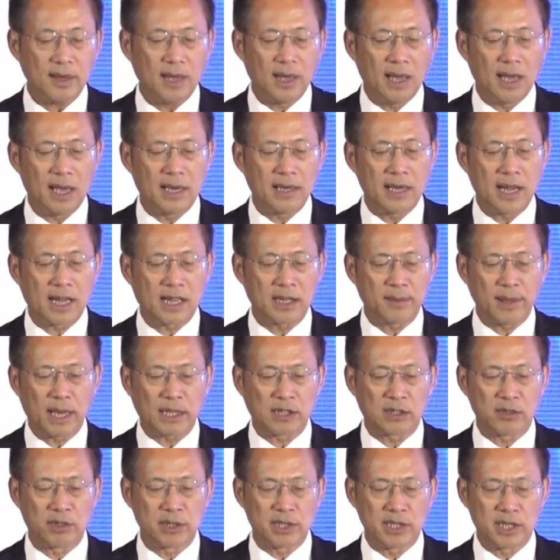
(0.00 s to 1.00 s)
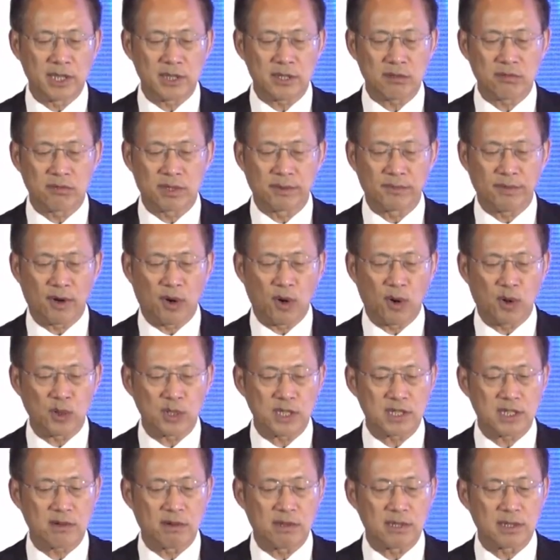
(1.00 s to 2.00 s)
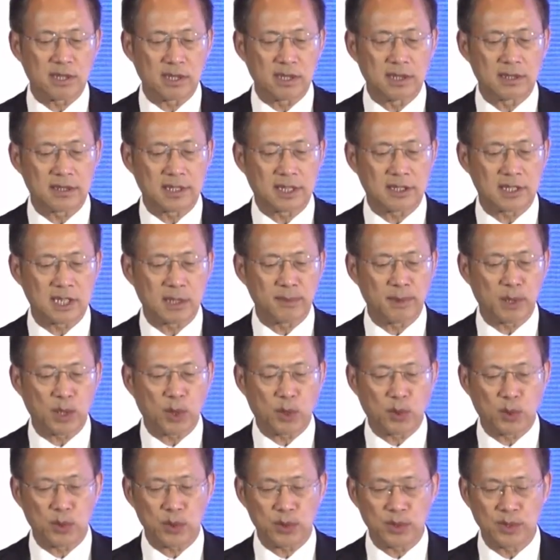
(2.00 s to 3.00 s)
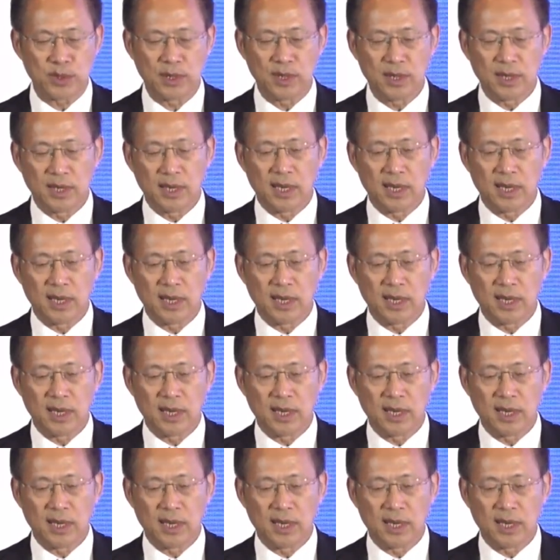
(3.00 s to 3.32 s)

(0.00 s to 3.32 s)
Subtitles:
and academic activities with all the 17 sustainable goals.